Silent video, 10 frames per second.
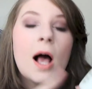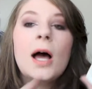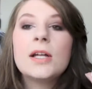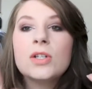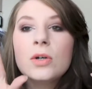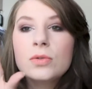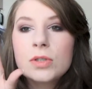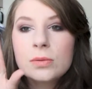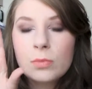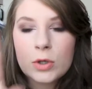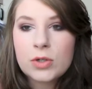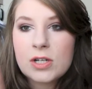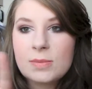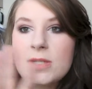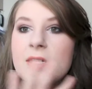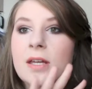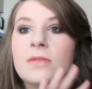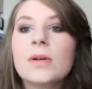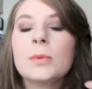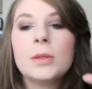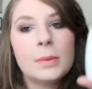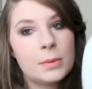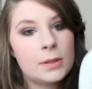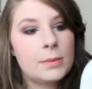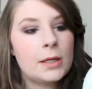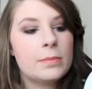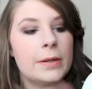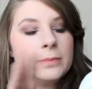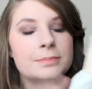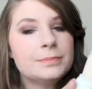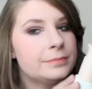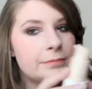I don't moisturize my skin if I'm going to be putting makeup on.